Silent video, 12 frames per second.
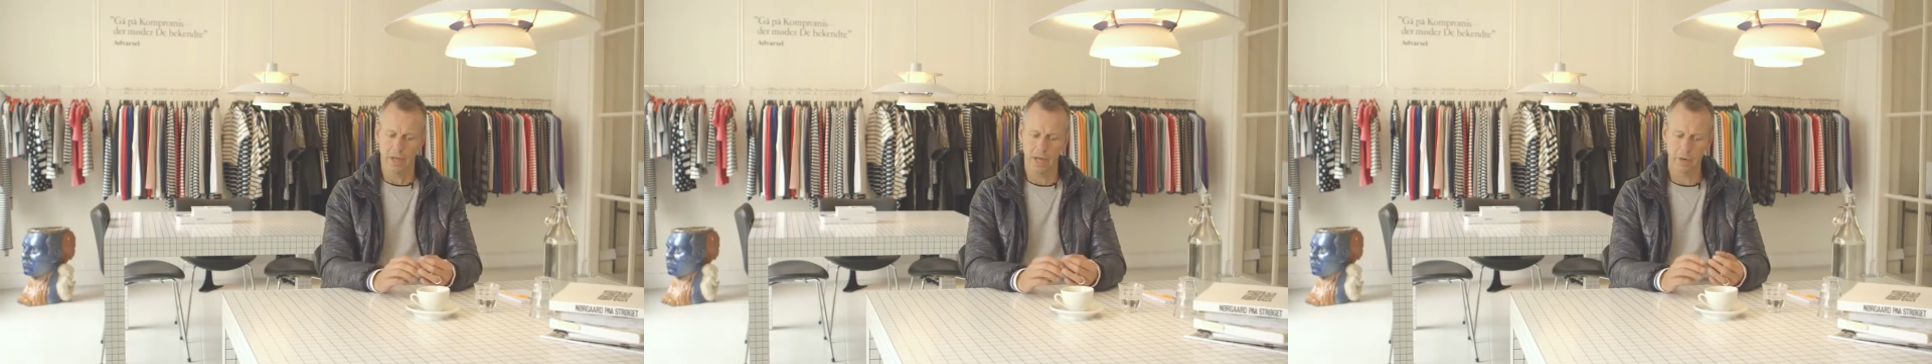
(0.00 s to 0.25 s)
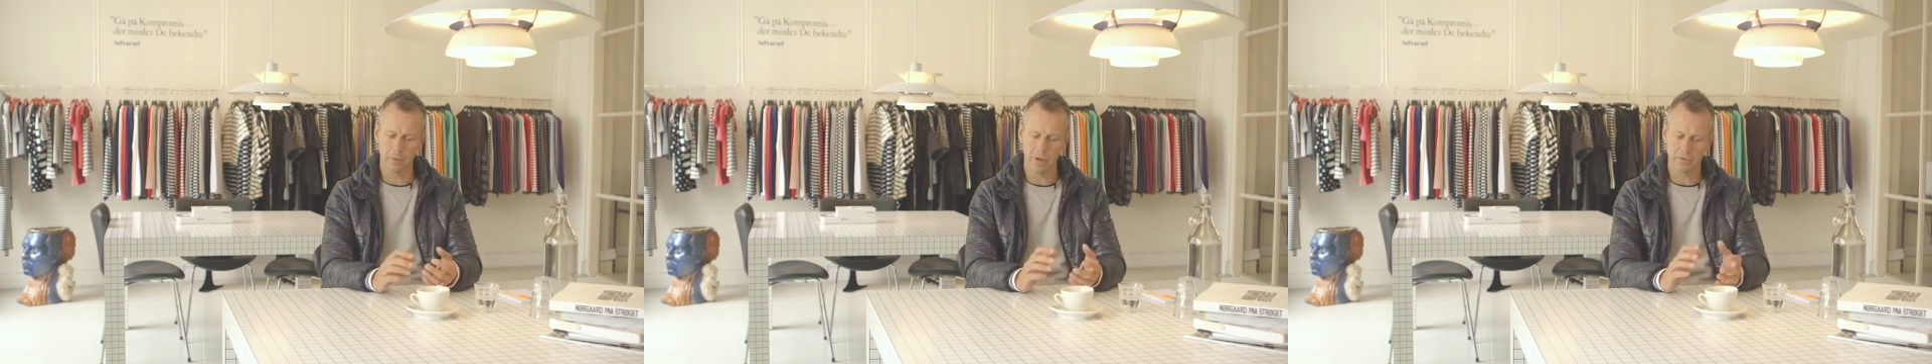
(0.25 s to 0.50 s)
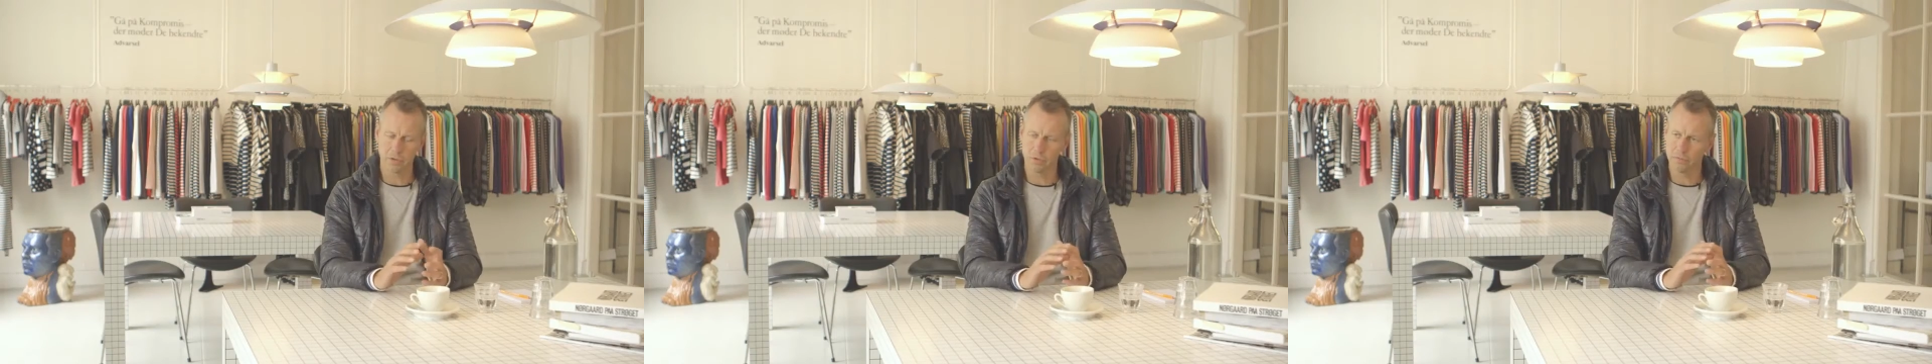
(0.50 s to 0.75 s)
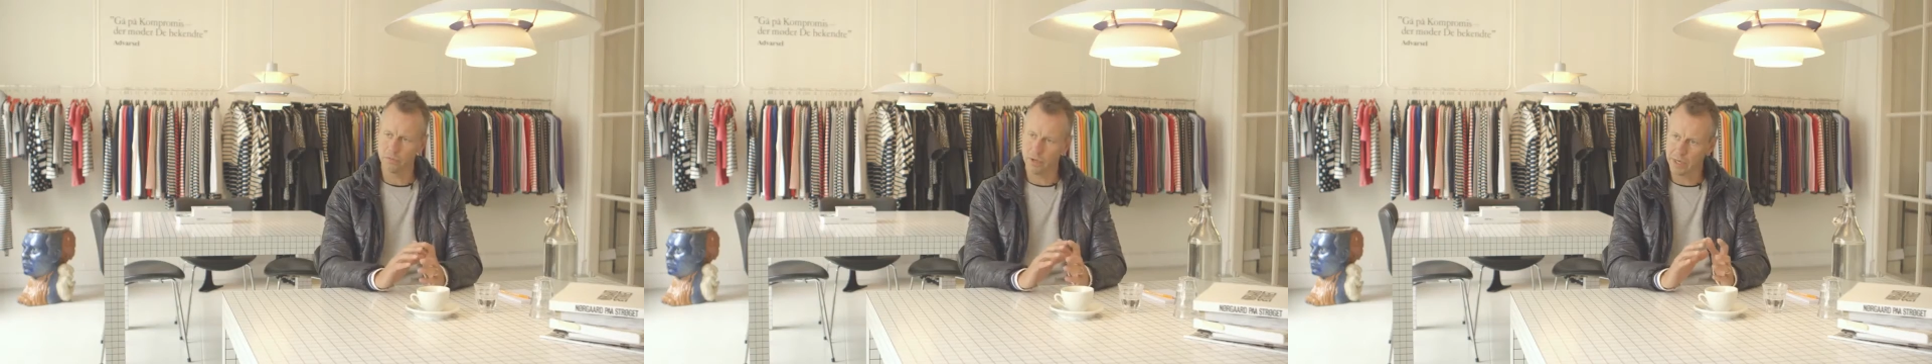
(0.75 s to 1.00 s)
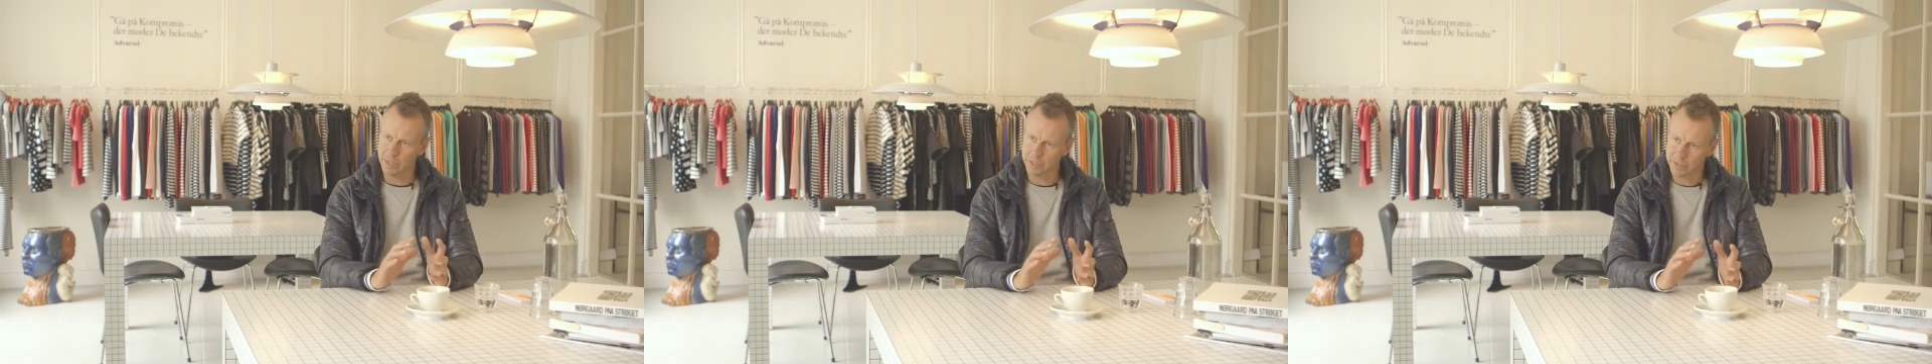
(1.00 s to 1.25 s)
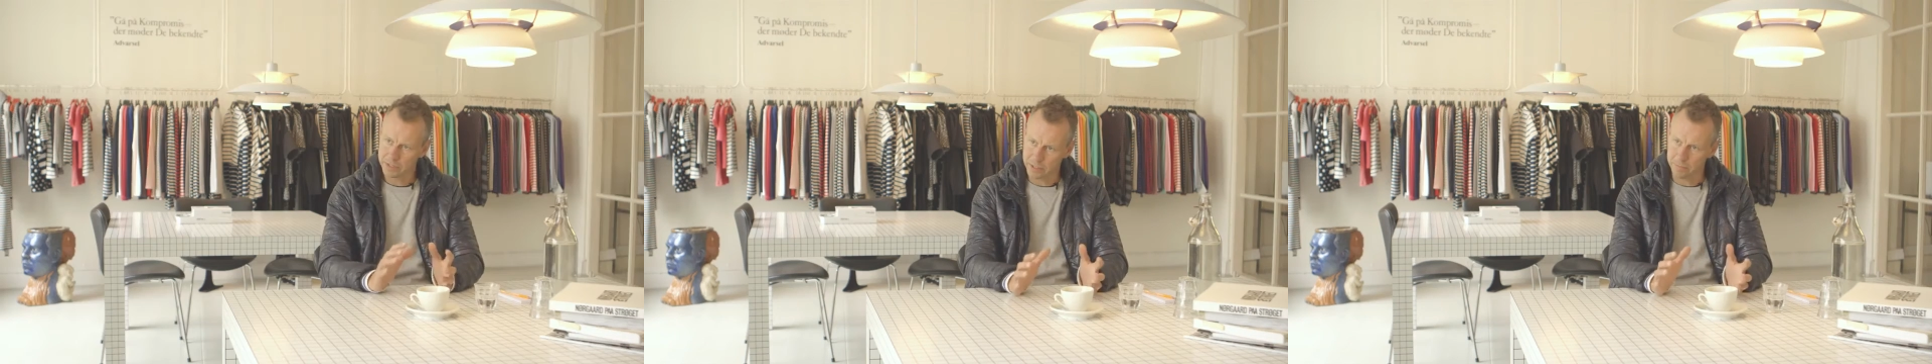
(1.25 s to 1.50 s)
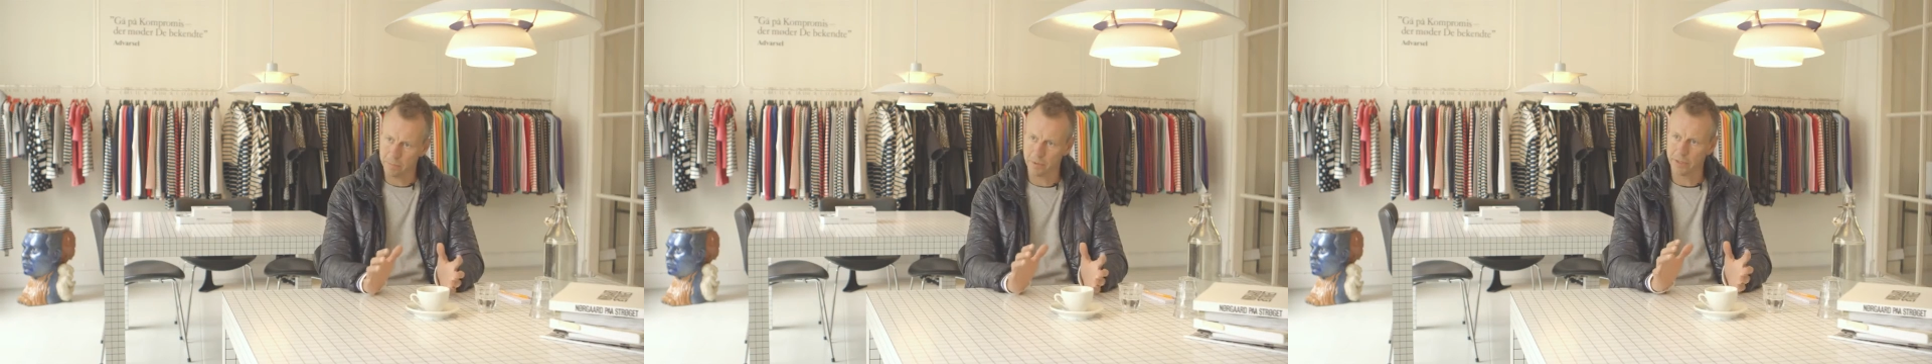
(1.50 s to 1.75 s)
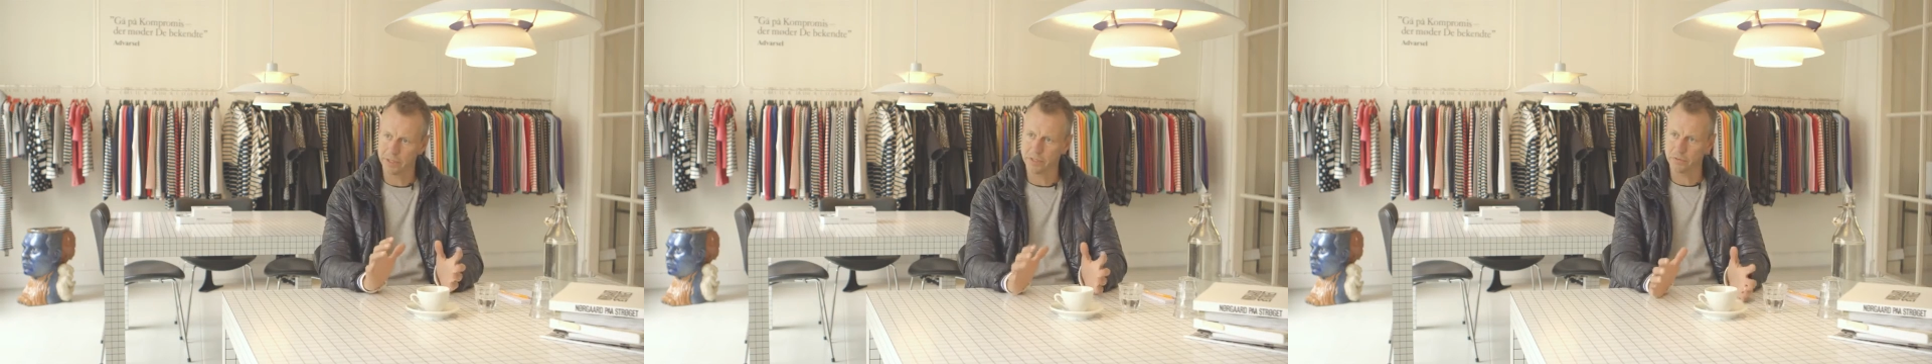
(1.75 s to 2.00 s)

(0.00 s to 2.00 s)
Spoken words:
and we have to do really simple and